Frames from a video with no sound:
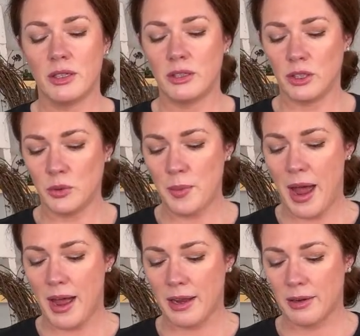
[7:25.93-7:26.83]
glue
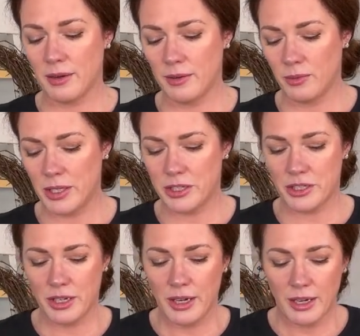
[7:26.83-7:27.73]
mat, which
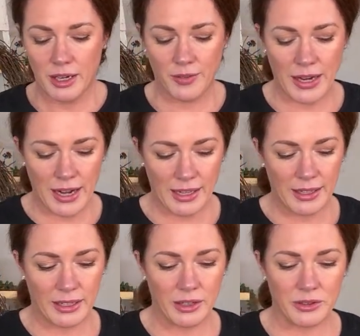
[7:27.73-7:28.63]
if I had had
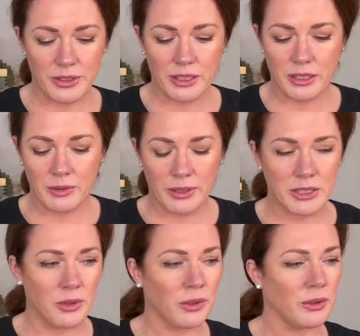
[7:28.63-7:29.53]
that years ago, it
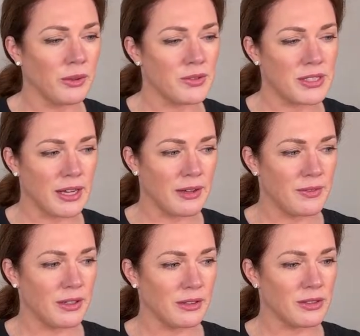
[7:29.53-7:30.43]
totally would have
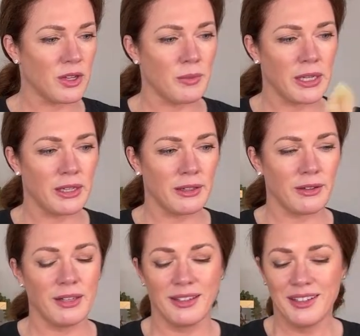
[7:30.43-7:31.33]
saved so many
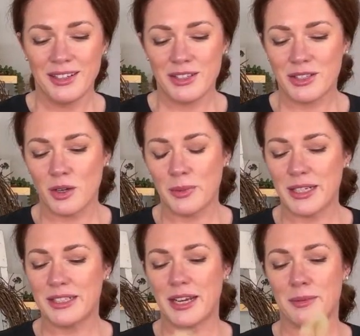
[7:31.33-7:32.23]

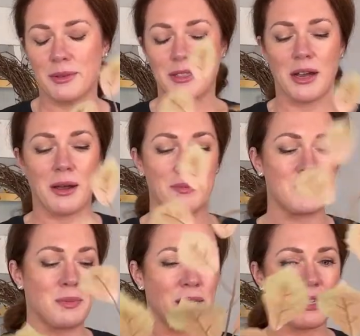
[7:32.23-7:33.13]

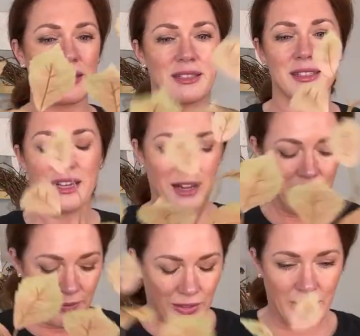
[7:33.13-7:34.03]
tabletops because
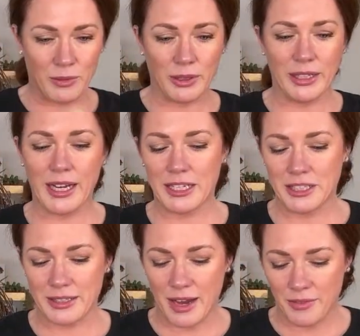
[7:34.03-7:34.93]
it really
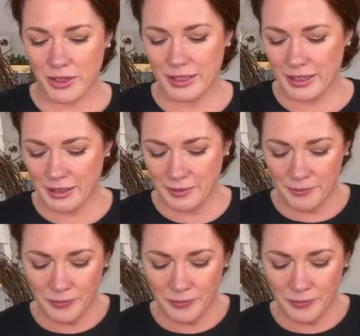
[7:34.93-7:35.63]
catches everything.